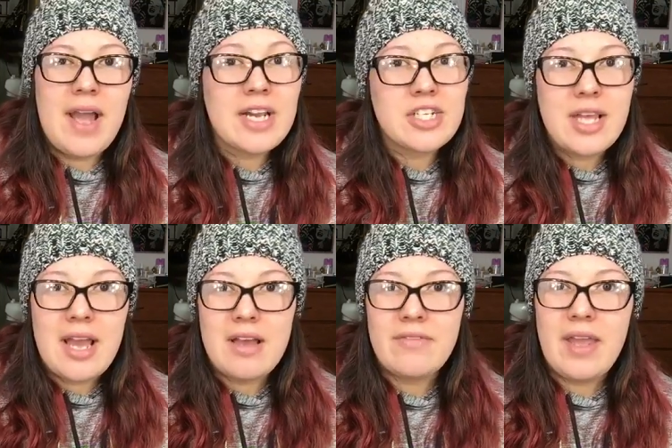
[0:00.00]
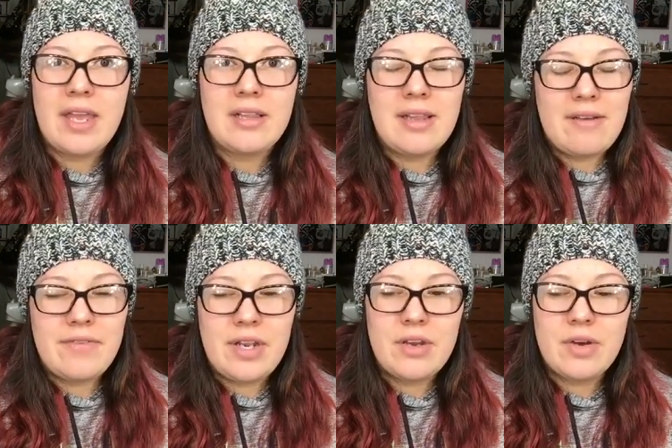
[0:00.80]
actually have a collab
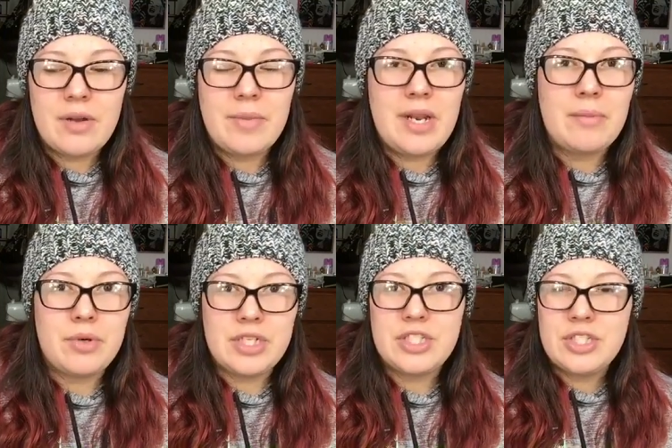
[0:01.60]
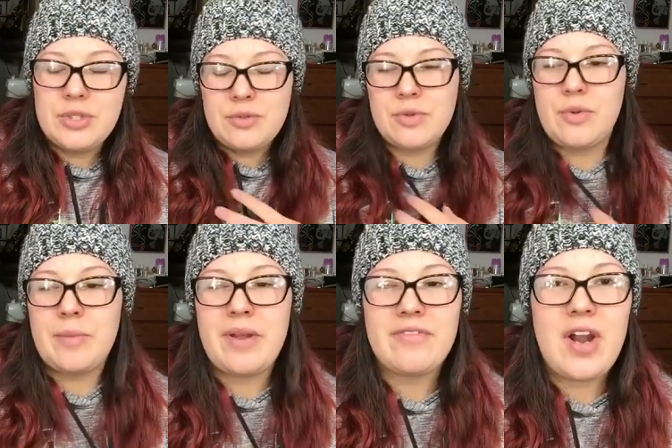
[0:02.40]
video coming up pretty soon with one
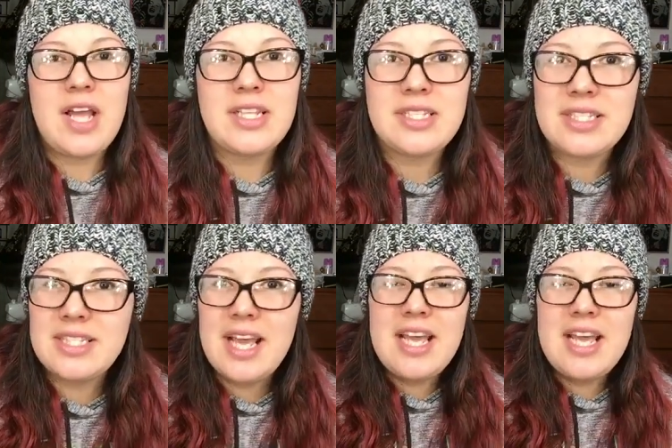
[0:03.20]
of my friends.